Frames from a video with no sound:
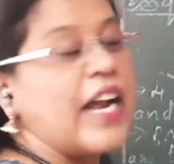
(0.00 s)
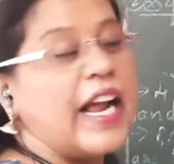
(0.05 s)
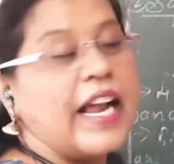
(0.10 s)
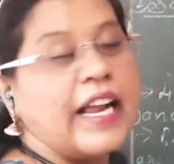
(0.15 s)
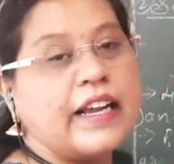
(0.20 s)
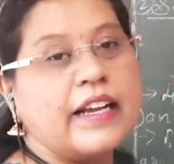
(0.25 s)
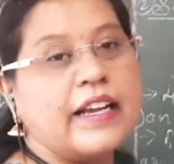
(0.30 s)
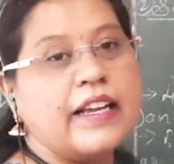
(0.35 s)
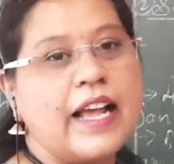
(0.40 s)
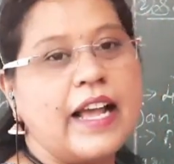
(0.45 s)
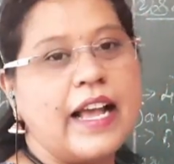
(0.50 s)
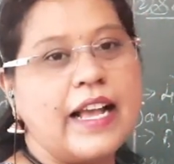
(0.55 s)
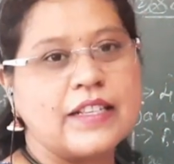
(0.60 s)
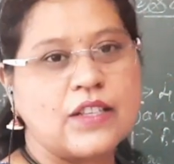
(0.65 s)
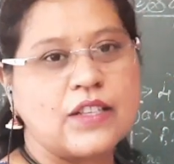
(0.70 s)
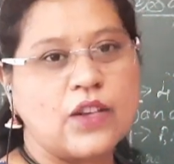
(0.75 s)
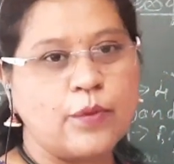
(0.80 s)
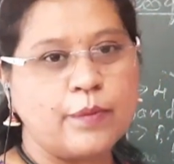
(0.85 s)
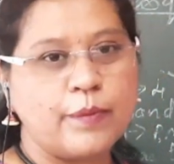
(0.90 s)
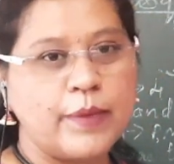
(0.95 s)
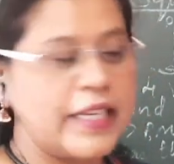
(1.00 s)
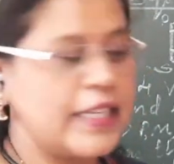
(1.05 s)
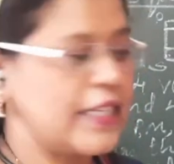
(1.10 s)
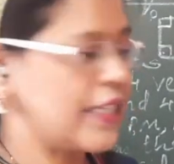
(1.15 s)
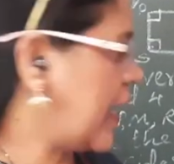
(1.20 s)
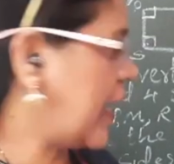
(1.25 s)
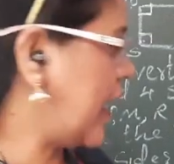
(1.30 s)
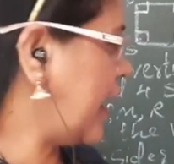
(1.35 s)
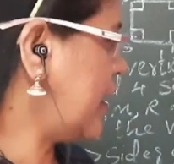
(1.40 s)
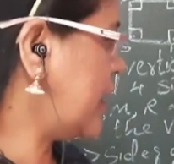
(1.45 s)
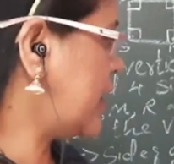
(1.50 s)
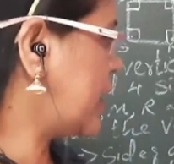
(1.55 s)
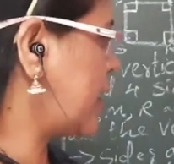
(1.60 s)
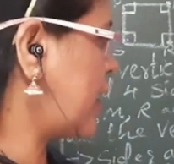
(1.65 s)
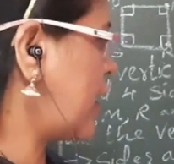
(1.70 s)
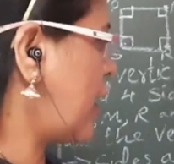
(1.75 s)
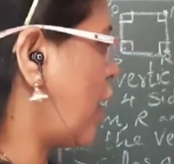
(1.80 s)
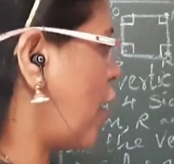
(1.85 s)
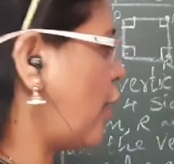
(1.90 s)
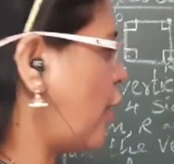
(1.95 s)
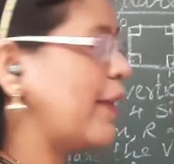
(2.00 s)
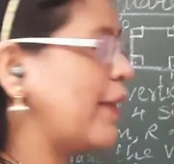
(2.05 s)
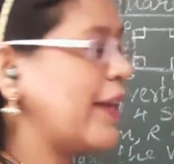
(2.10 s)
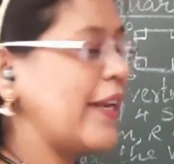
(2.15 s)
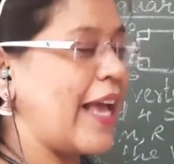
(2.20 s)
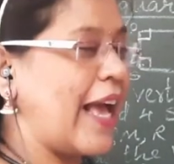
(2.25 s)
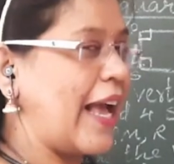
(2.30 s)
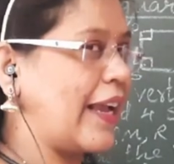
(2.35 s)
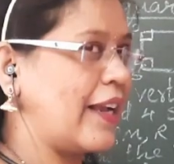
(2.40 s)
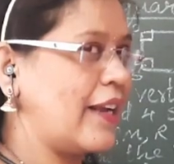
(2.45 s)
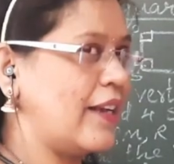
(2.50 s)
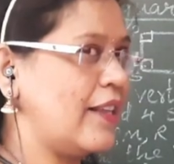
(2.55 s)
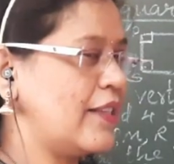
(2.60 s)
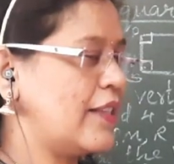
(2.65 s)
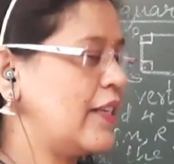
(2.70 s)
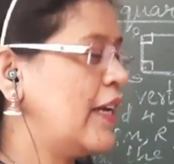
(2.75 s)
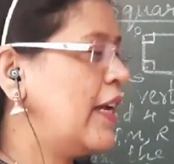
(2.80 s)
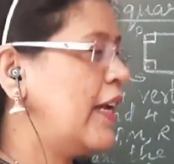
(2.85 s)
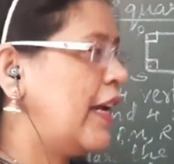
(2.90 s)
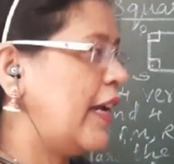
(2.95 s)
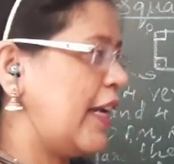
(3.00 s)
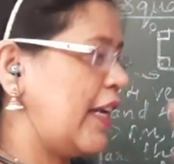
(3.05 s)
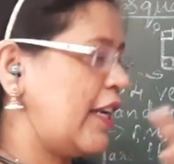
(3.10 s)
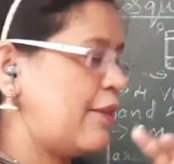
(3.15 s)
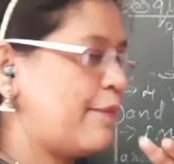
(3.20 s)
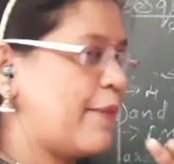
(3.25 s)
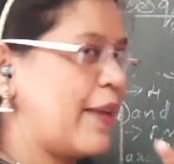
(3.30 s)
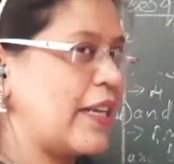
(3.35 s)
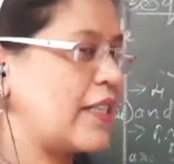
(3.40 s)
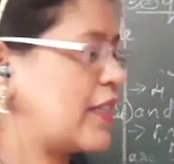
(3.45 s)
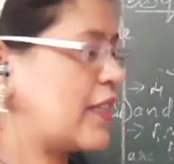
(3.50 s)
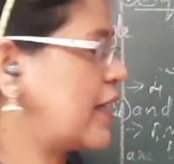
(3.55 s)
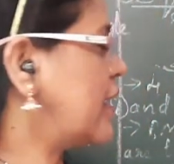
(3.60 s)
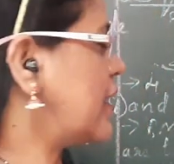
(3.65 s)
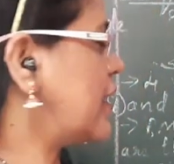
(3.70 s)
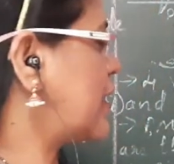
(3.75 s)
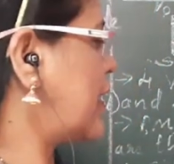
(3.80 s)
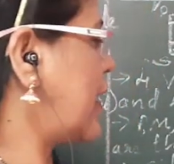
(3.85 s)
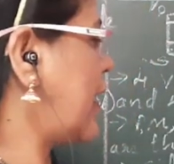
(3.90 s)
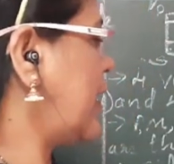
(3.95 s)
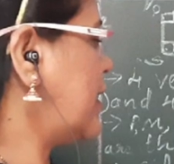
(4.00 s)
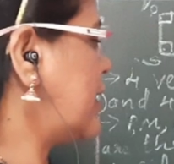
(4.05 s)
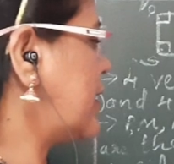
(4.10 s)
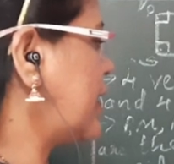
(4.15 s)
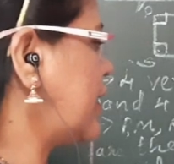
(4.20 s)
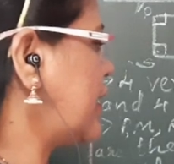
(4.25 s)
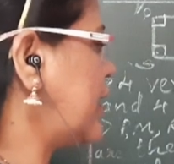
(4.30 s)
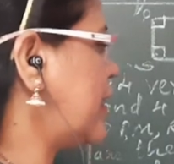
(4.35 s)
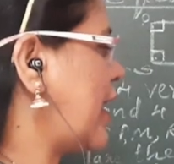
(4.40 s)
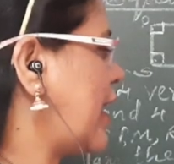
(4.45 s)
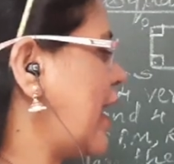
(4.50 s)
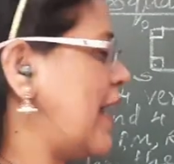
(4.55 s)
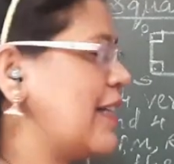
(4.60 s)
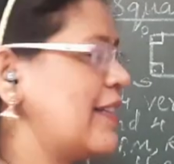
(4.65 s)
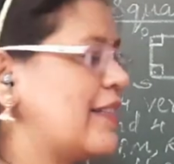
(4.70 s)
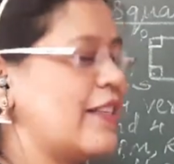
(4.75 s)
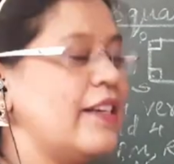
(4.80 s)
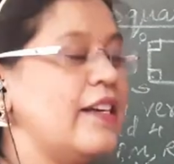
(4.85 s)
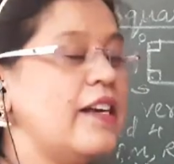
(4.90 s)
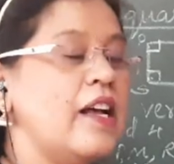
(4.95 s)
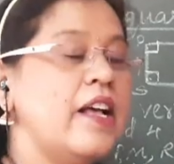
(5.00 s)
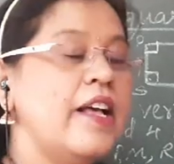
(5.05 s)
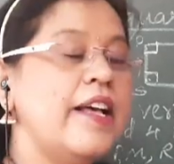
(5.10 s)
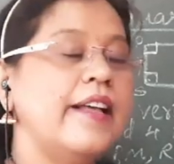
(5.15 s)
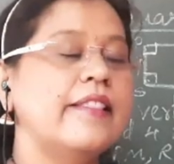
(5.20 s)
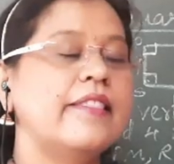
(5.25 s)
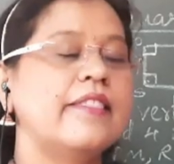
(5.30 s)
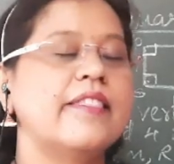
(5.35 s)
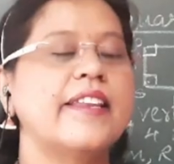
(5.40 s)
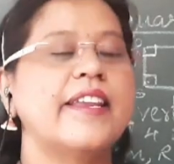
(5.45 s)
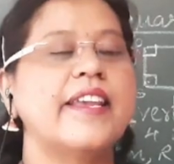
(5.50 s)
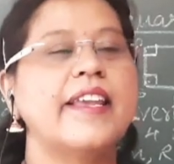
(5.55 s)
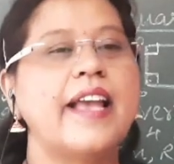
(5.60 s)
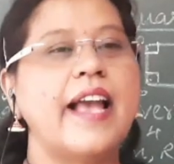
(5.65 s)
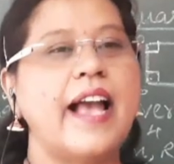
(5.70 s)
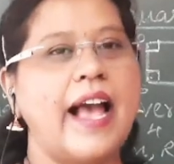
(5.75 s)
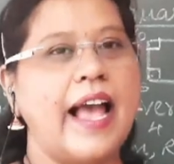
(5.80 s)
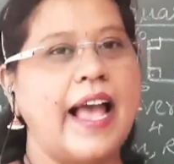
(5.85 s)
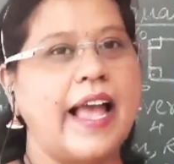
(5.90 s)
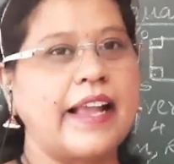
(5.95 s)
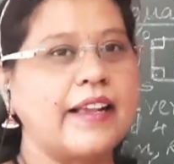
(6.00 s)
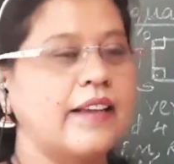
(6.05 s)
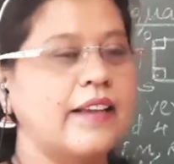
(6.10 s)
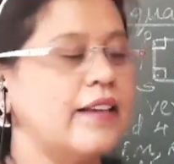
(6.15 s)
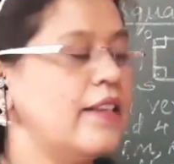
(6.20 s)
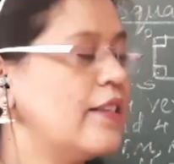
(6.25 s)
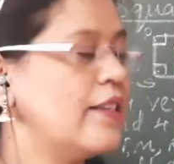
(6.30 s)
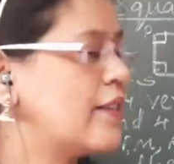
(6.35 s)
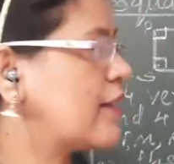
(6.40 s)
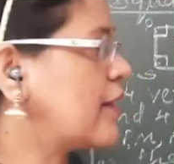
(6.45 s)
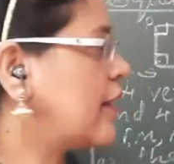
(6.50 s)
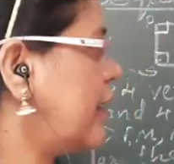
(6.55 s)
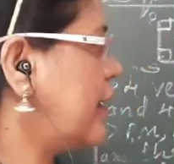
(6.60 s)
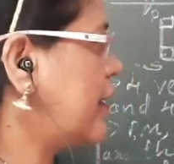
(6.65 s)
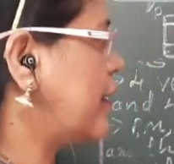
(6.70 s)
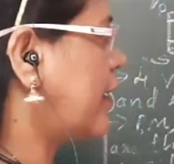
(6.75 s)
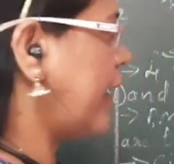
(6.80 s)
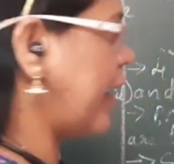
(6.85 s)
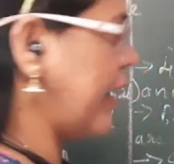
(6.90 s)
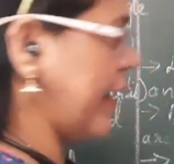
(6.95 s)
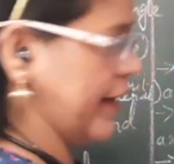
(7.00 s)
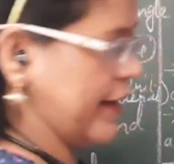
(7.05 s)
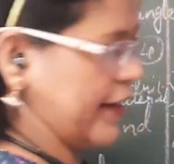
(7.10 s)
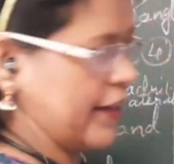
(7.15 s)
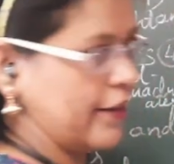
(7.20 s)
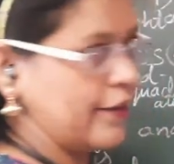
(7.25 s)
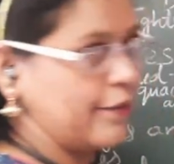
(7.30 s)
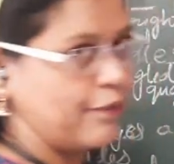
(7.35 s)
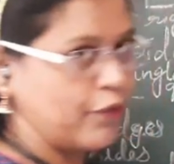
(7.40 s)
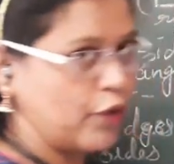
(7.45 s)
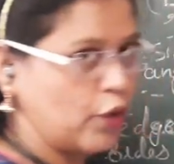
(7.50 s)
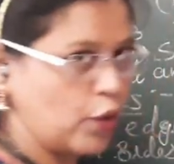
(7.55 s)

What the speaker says: Triangle has how many sides? How many angles? It makes 3 sides and it has a 3 angles in it.